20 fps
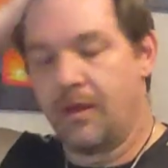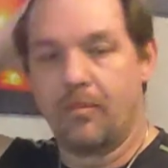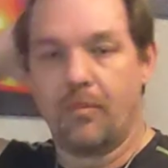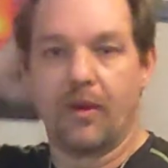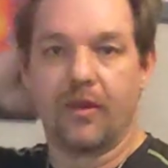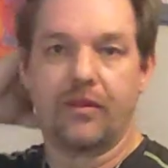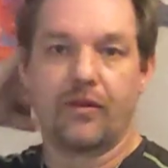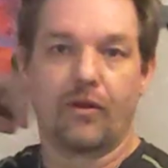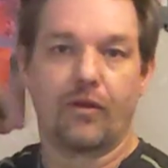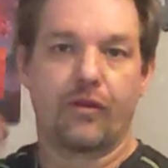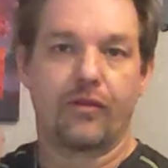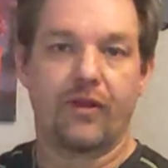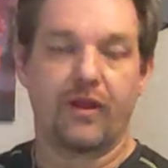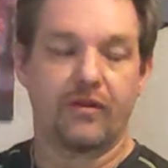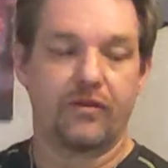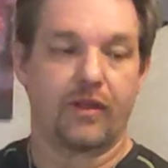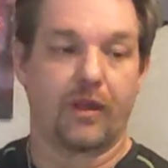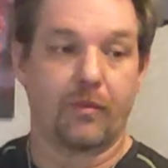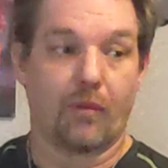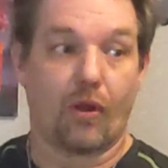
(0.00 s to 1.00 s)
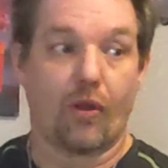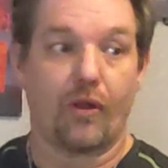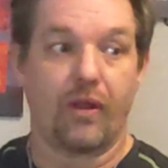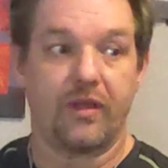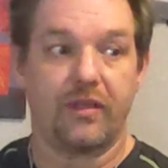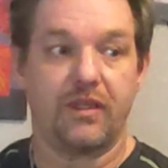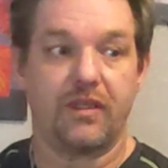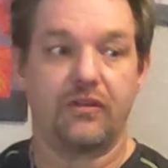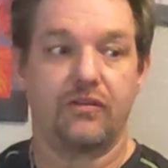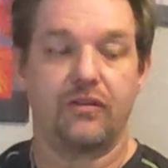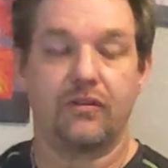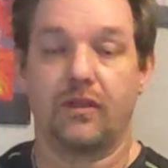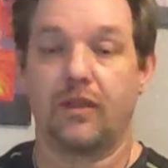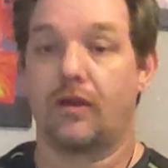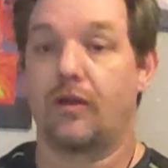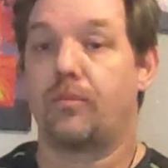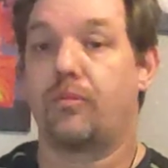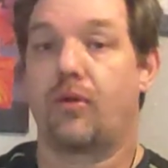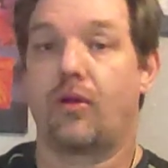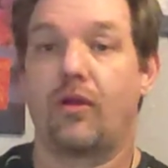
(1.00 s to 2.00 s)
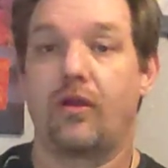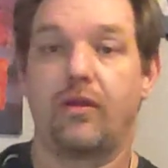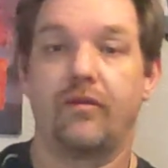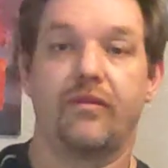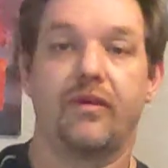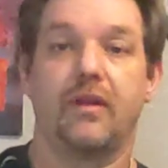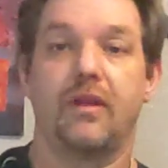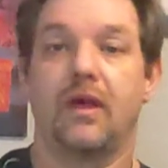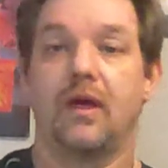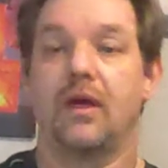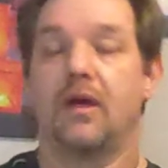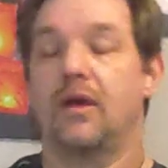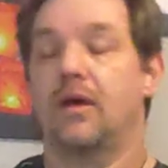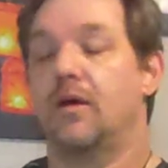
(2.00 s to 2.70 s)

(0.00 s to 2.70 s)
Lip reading: But there are things I'm already teaching that are part of it,